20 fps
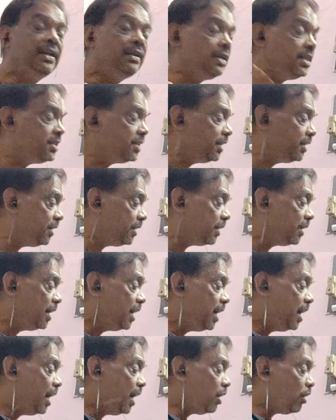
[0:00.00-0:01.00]
Listen here.
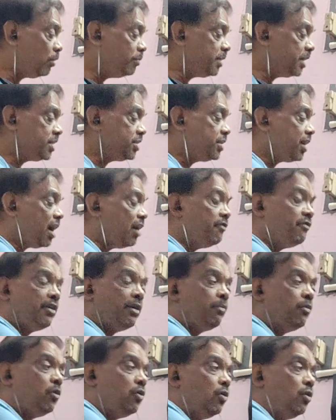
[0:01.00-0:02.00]
An object starts
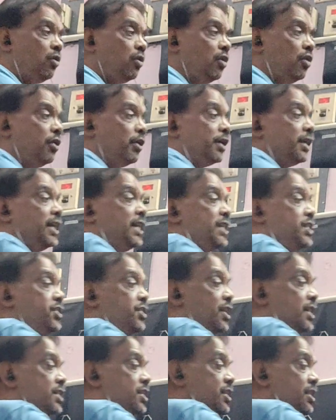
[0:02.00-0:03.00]
from home,
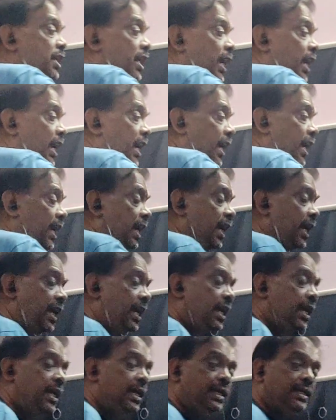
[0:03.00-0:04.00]
reaches A,